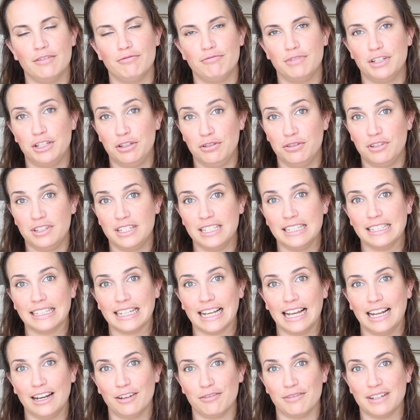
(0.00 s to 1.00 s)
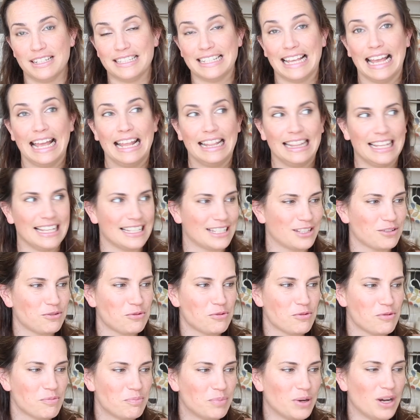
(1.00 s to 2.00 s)
reduced in calories, and that's
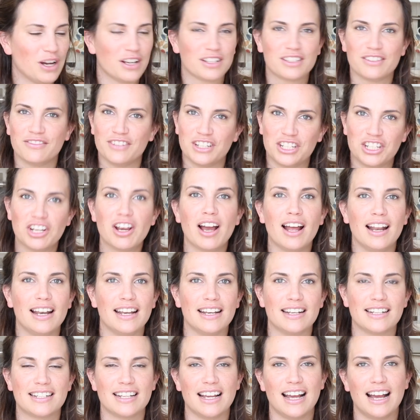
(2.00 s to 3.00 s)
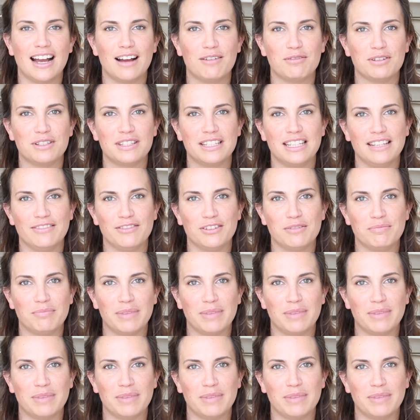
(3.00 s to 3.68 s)
all part of a challenge I was given